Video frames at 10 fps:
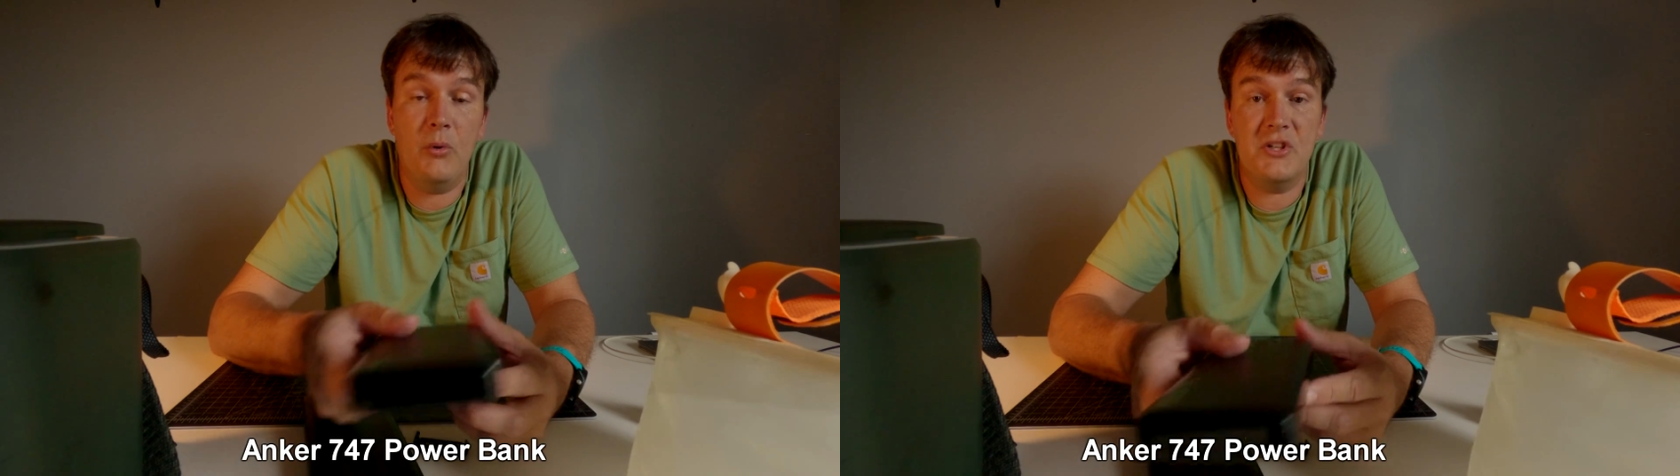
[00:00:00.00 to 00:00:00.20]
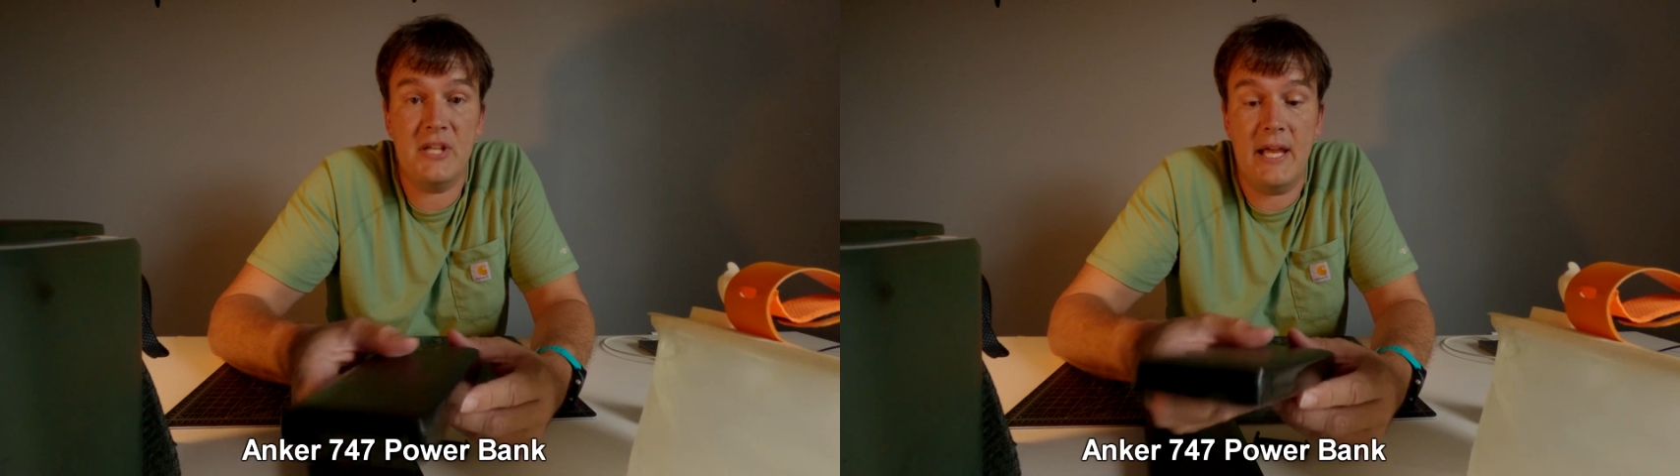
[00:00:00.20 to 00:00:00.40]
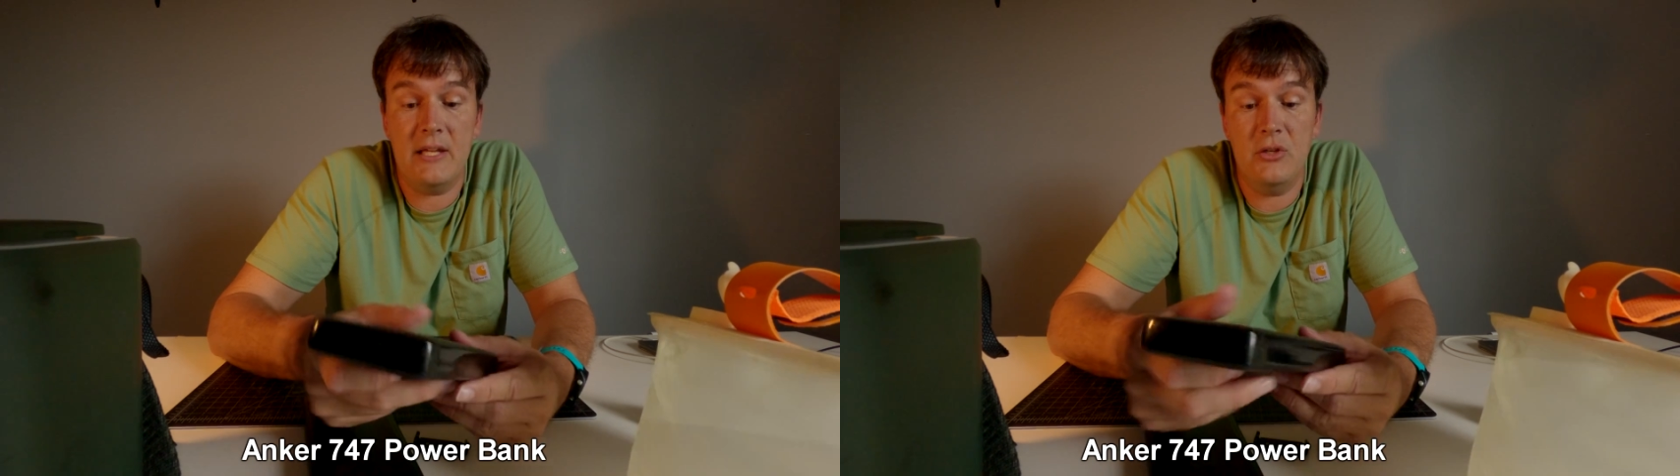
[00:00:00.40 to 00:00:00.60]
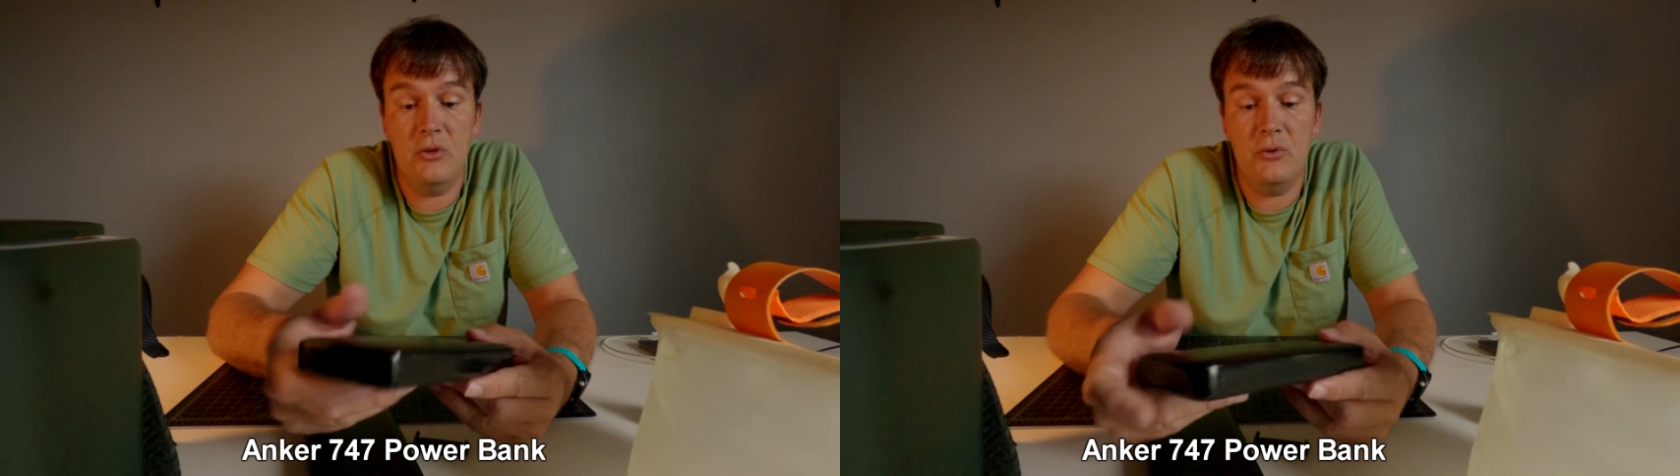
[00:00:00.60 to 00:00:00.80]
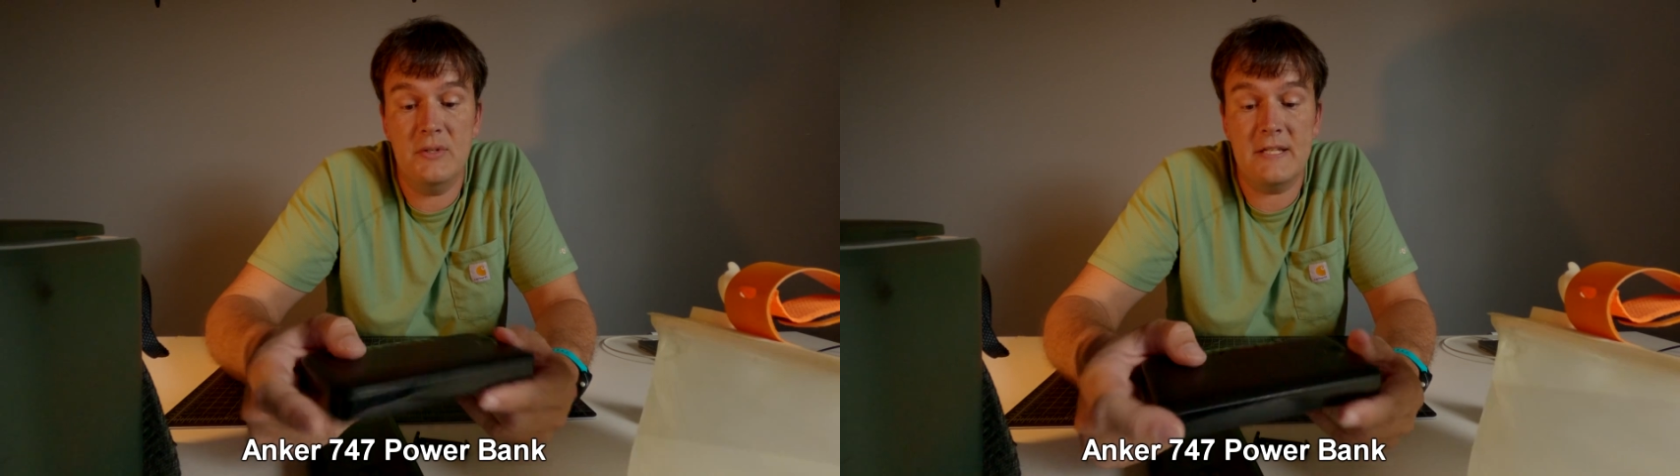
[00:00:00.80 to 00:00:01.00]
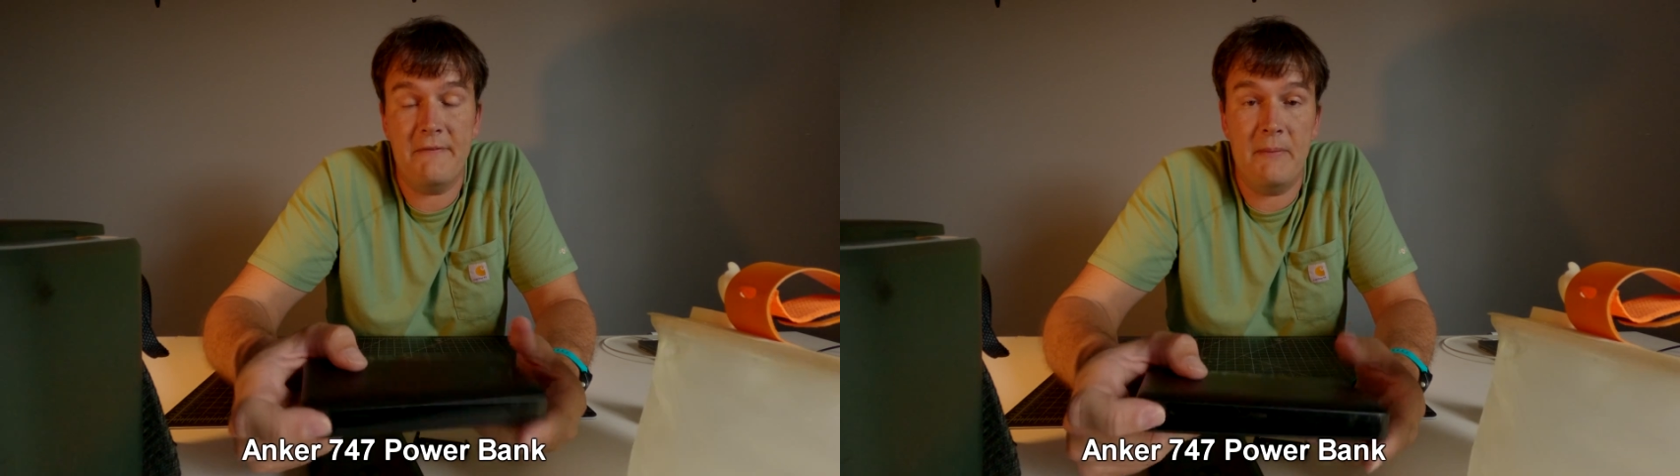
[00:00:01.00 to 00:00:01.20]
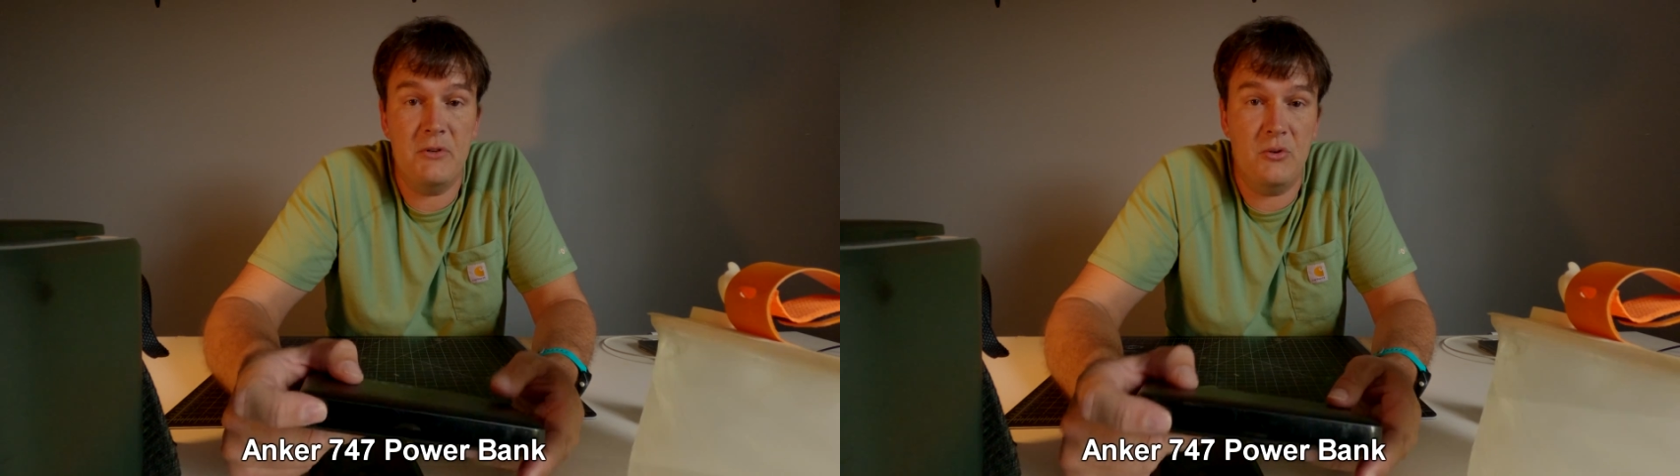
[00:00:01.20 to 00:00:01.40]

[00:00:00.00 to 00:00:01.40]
which I use if I'm